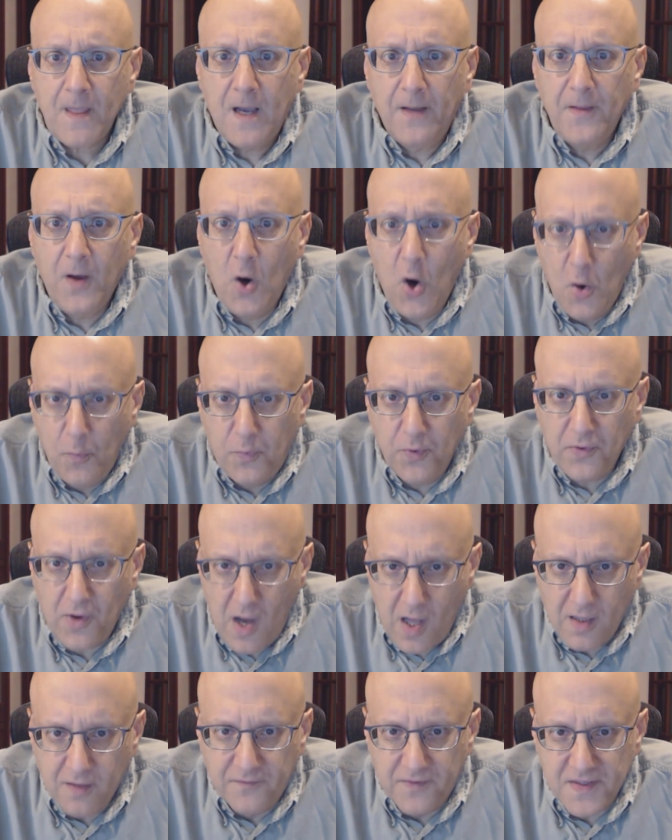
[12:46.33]
The hope with
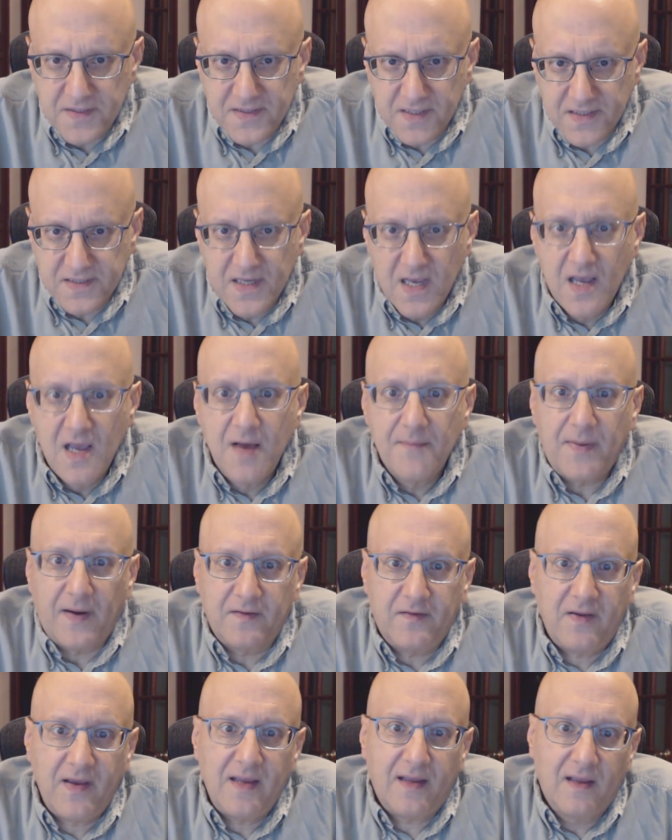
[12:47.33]
all of these is by
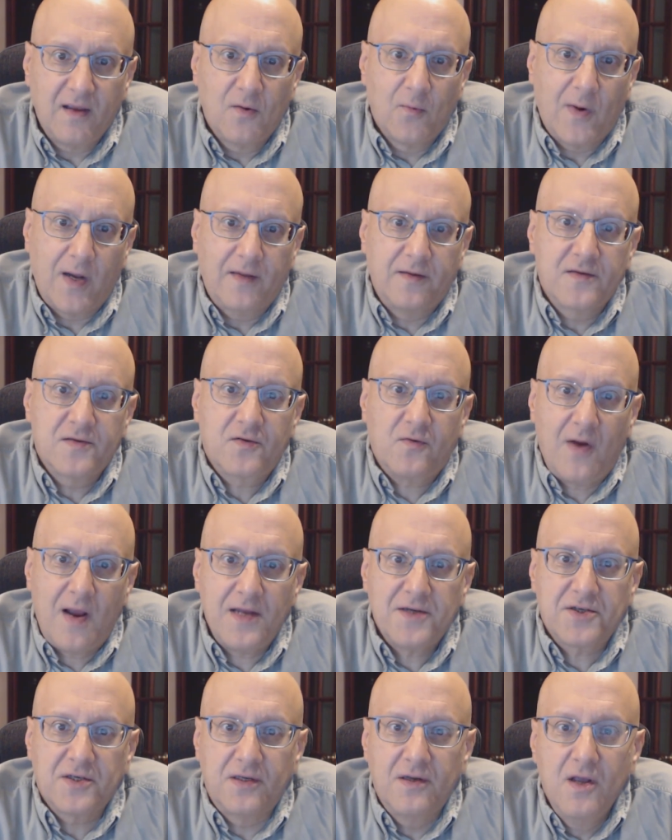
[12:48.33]
taking away
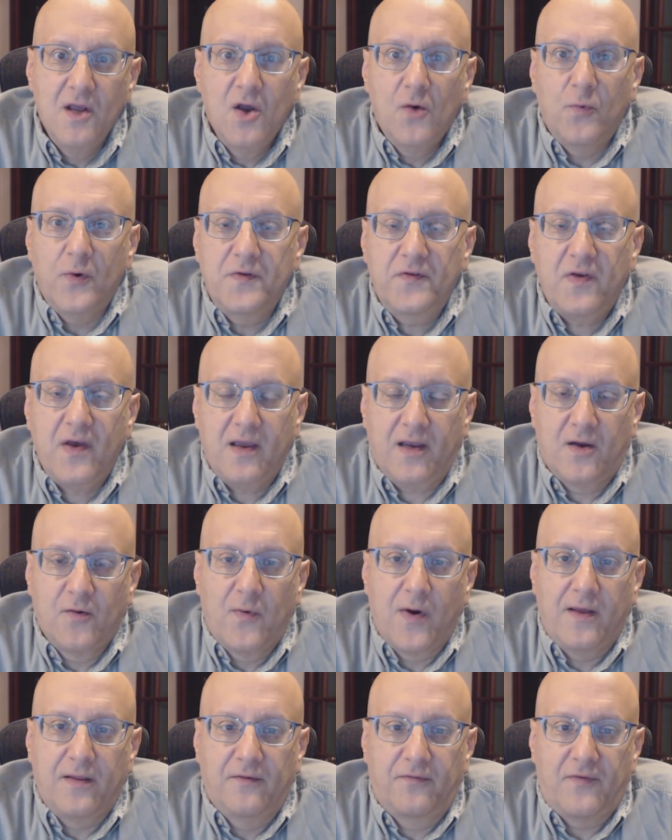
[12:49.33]
discretion, we take
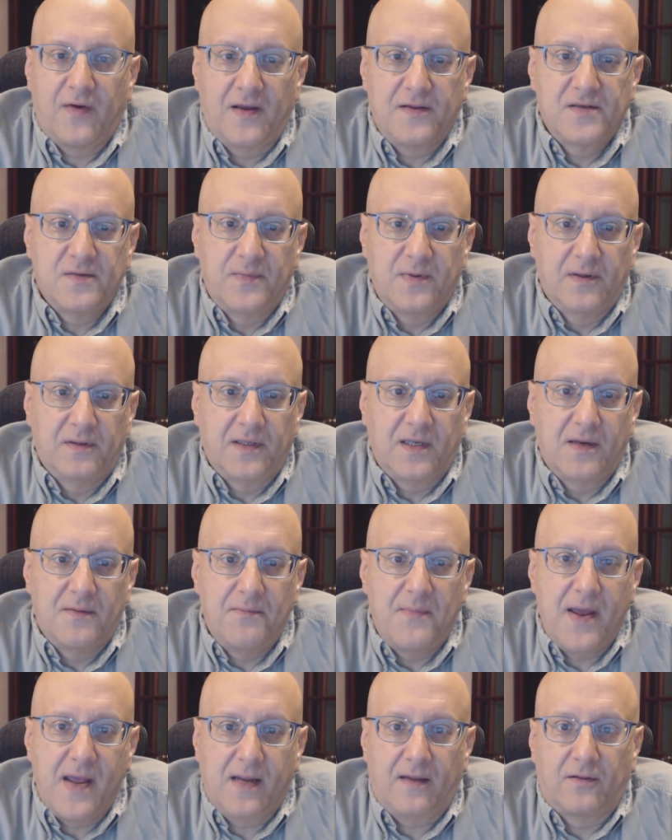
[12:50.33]
away the Fed's ability to
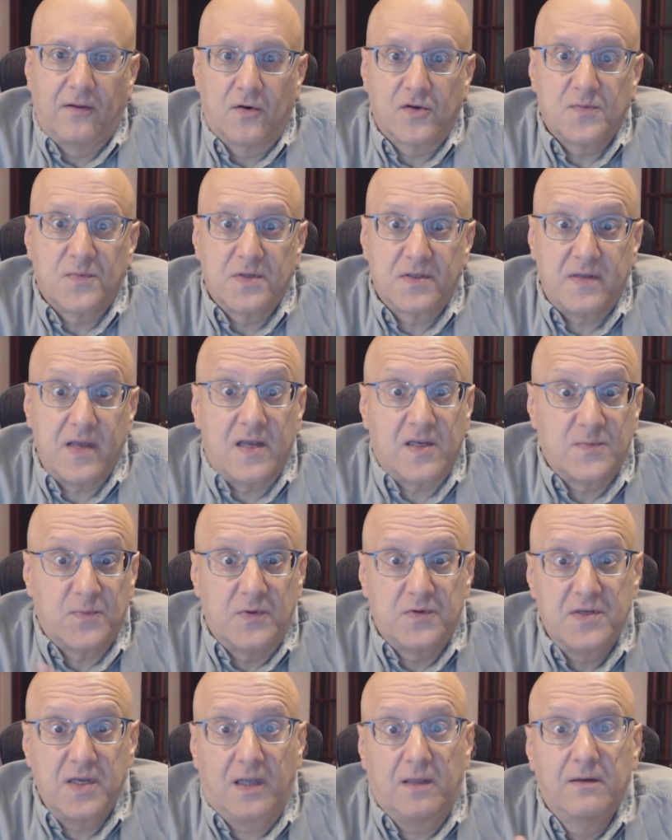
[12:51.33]
make those mistakes,
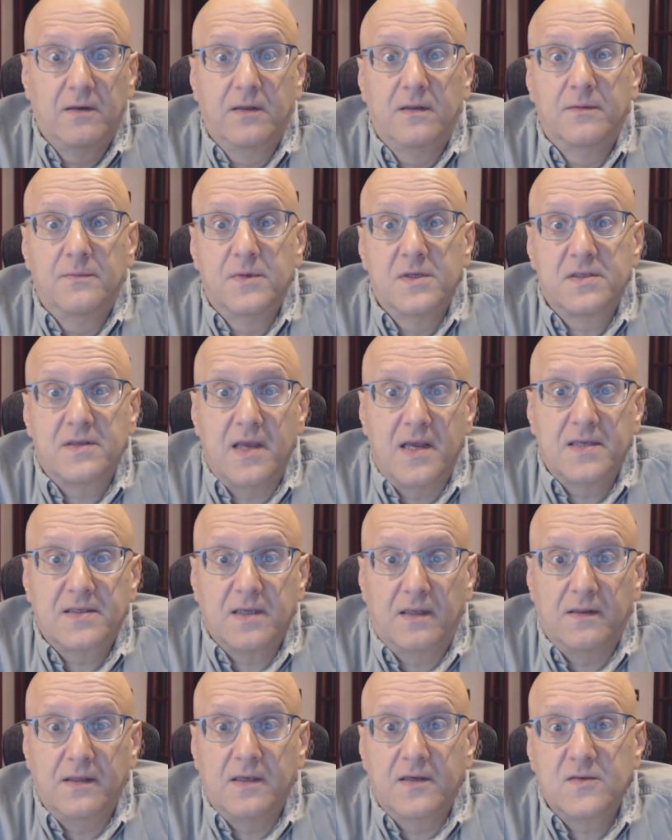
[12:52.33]
particularly the mistakes
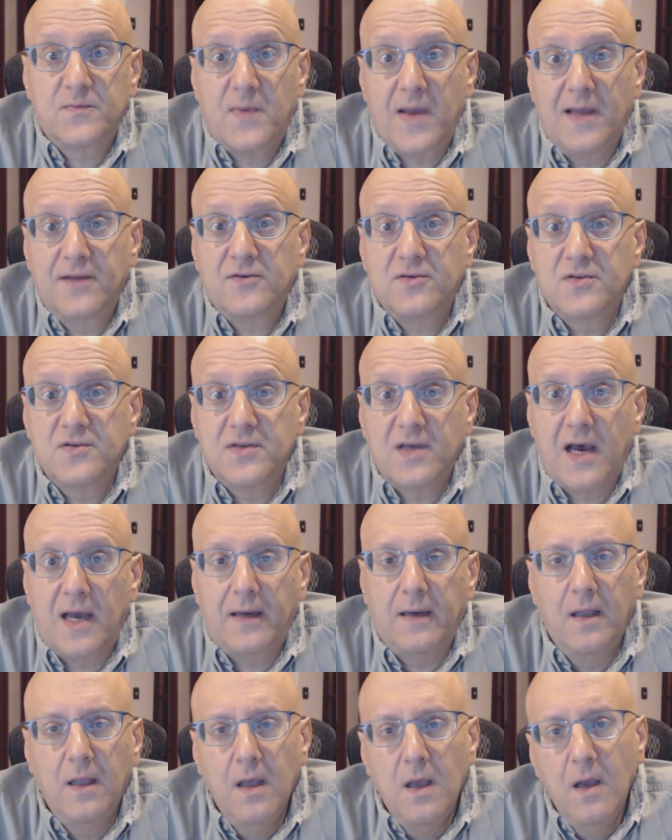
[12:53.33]
on the expansion side.
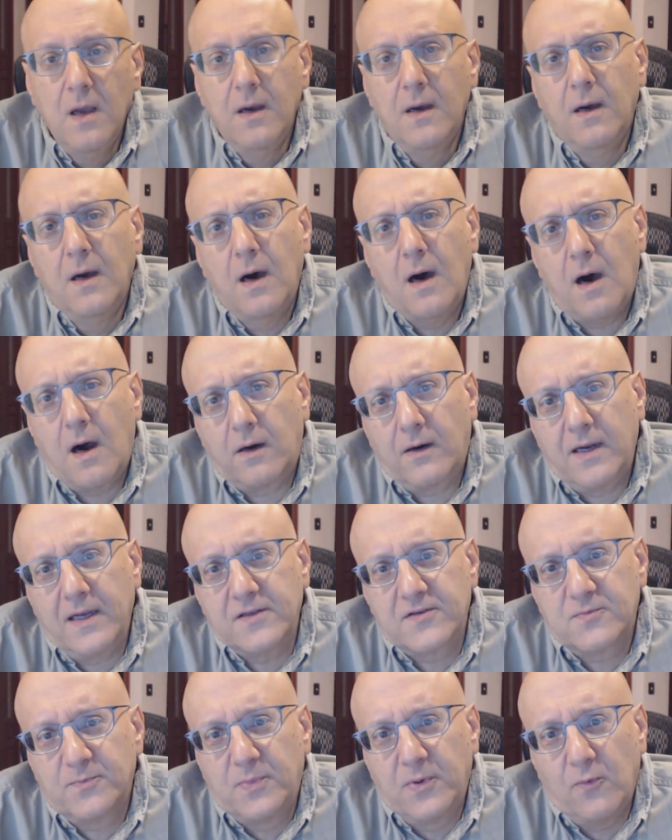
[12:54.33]
All
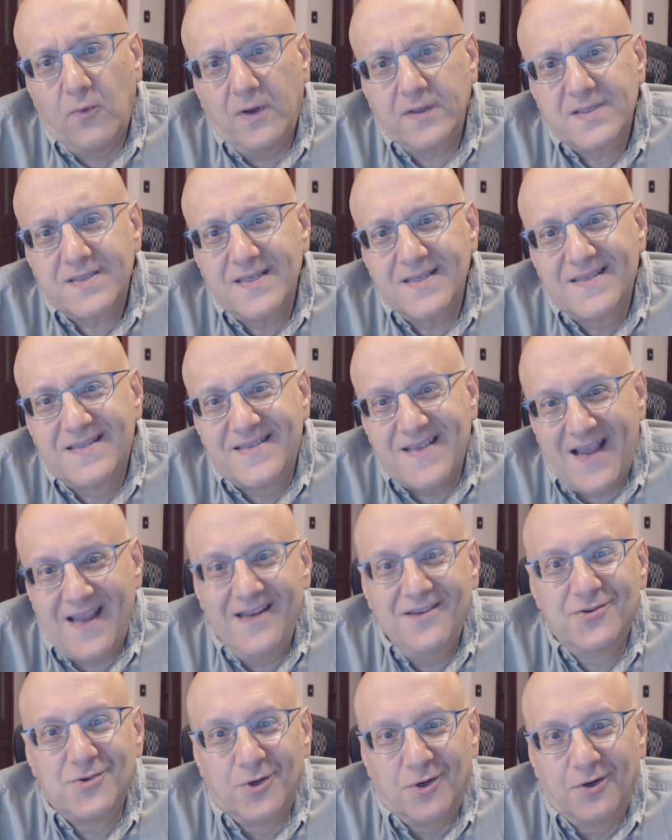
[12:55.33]
right, but what's the
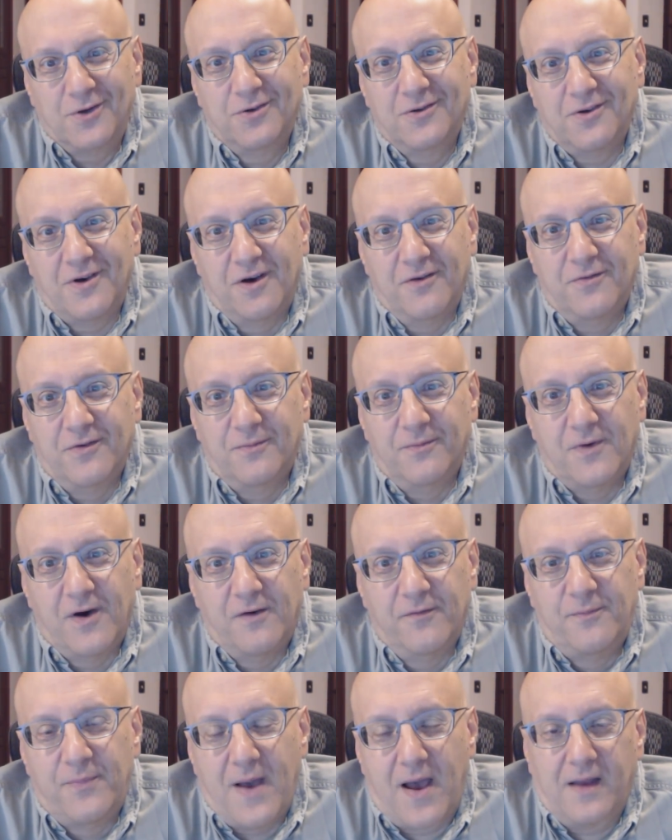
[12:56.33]
danger
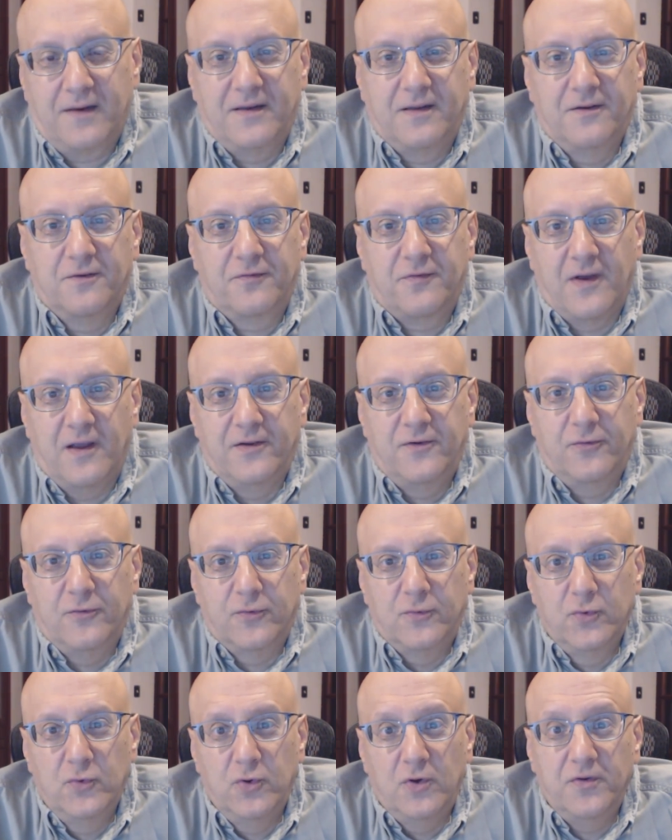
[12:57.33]
of binding the Fed to
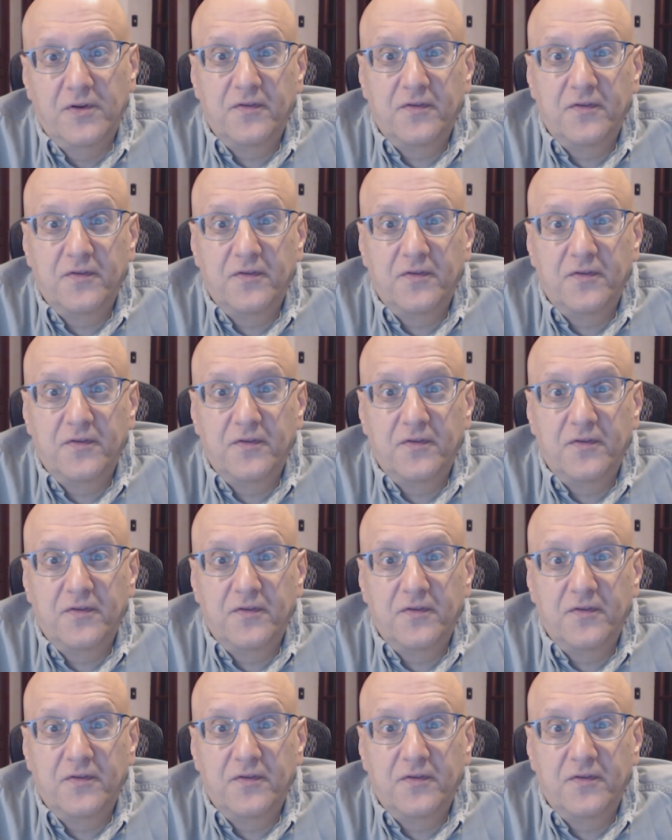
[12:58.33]
a rule?